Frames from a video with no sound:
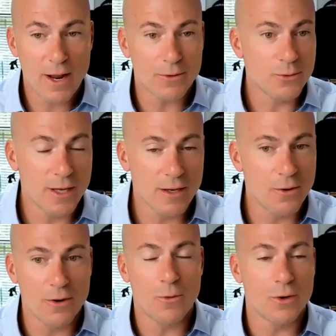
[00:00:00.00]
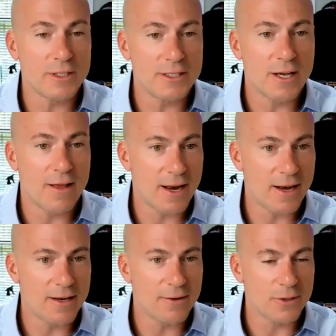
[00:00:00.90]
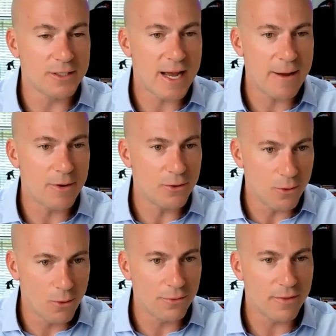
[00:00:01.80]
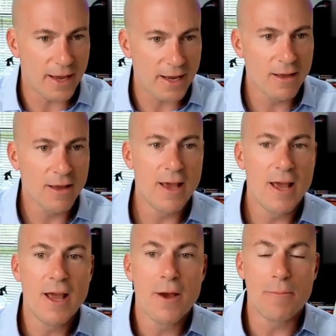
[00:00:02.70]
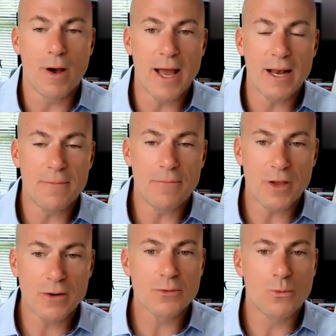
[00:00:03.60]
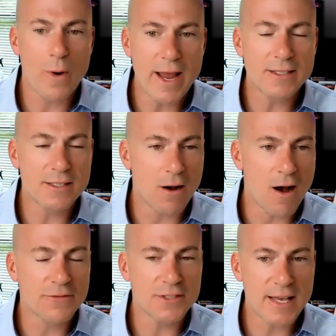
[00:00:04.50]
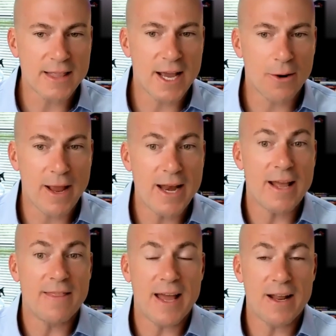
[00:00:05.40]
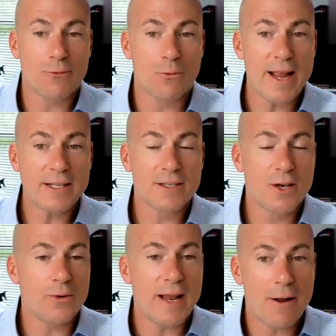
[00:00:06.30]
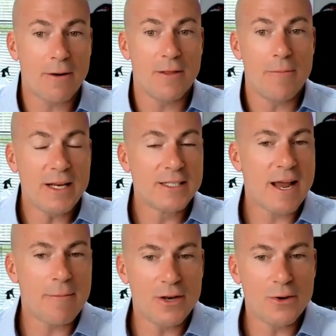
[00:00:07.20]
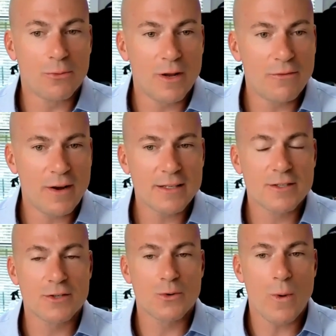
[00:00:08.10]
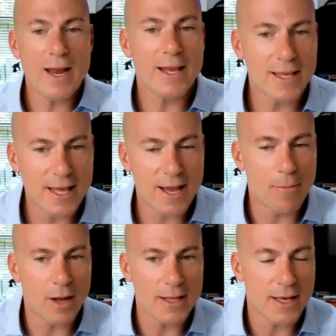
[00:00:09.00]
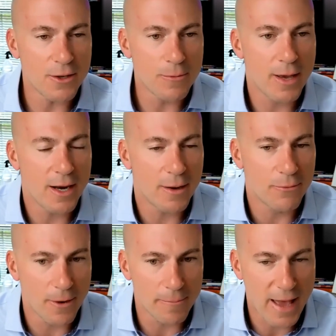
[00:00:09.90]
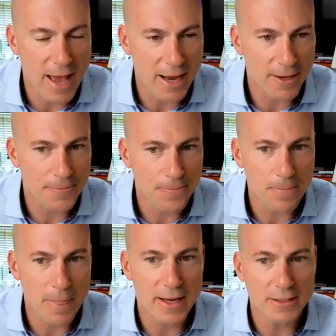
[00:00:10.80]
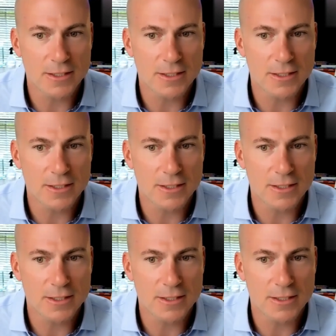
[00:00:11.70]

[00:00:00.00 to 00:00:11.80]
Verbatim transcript: rate which we can go into more detail on at a different time and do a whole thing but there's ways to offset that rate and then if rates go down in the meantime and you refinance there's a way to get that money that you paid up front back yeah.